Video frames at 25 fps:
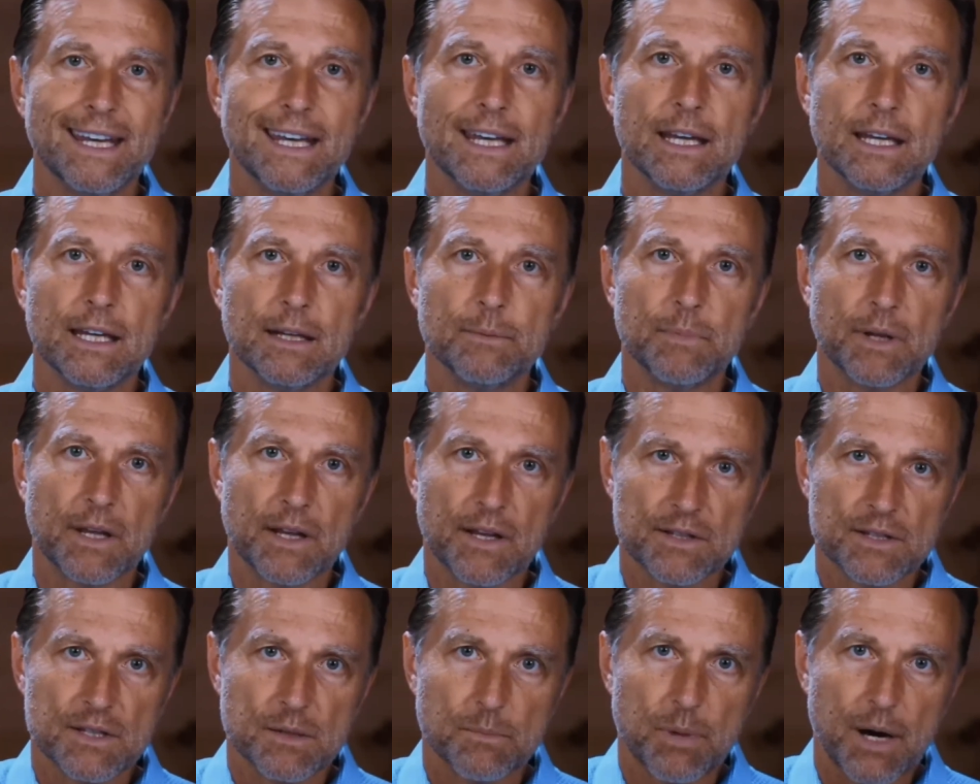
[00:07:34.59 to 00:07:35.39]
in
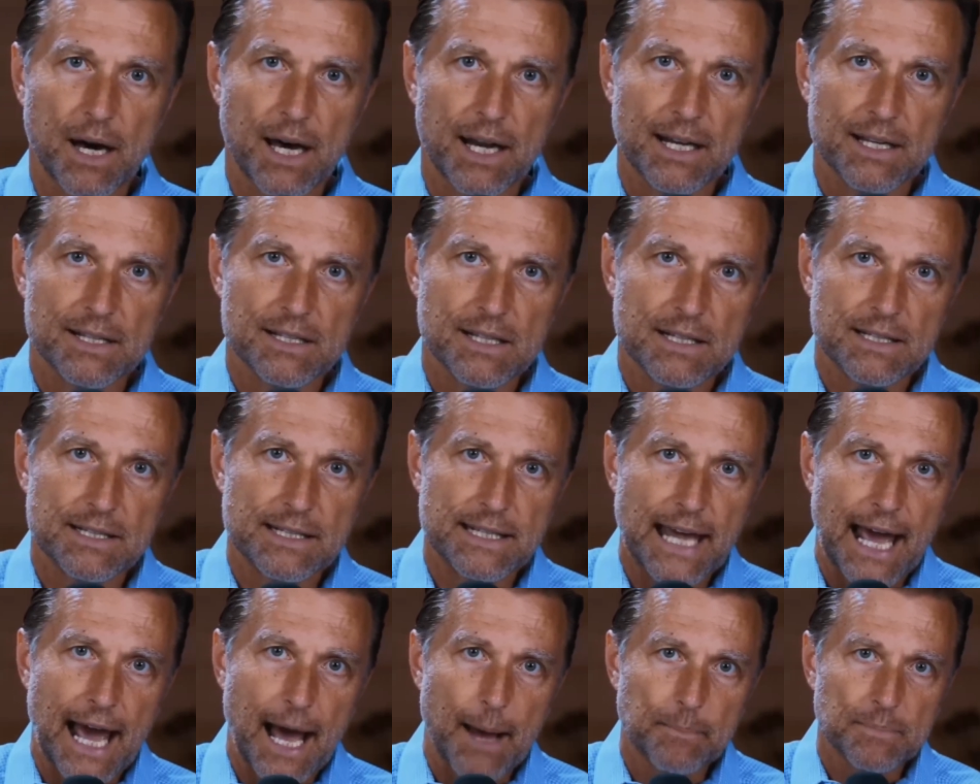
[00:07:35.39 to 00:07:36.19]
because the body is
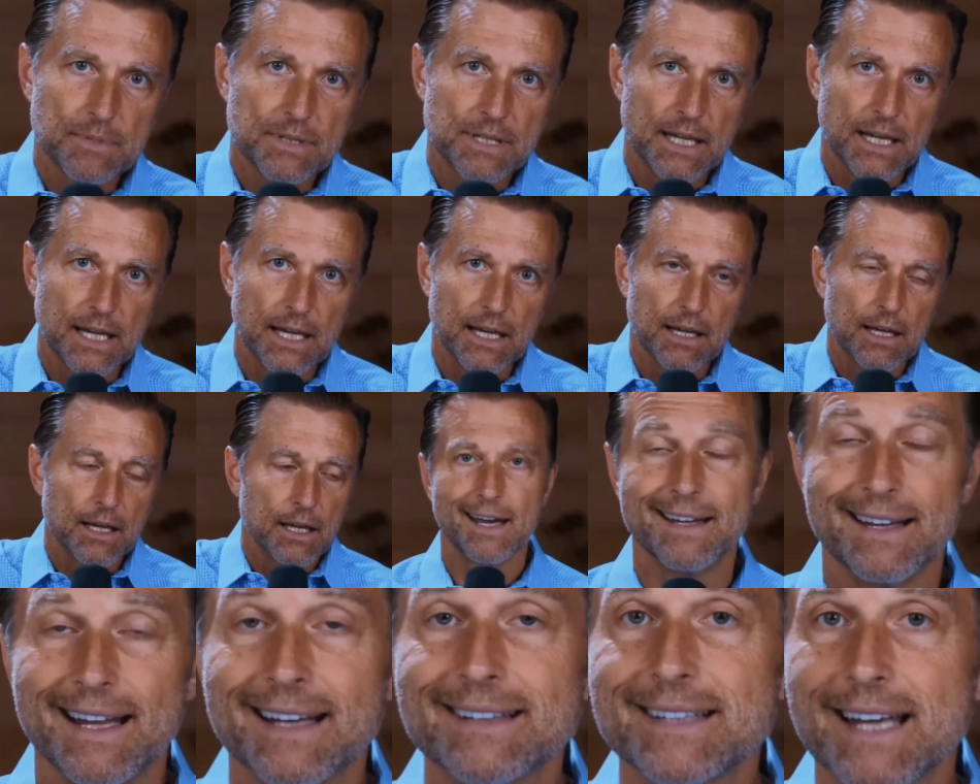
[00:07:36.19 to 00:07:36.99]
adapting,
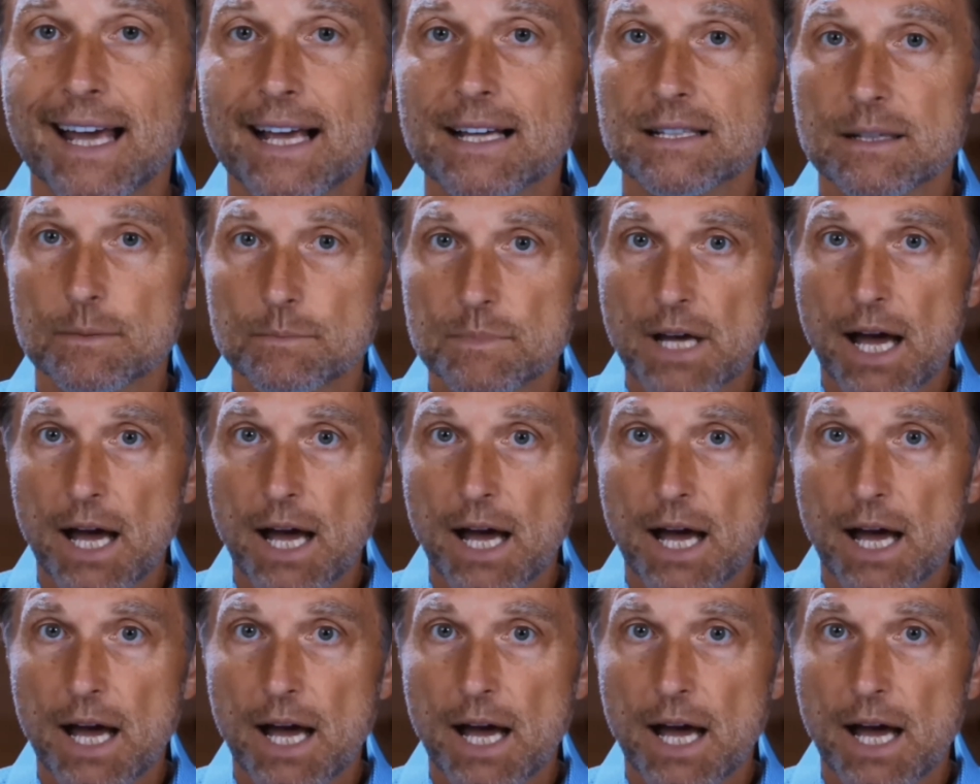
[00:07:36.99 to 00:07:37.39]
and that takes some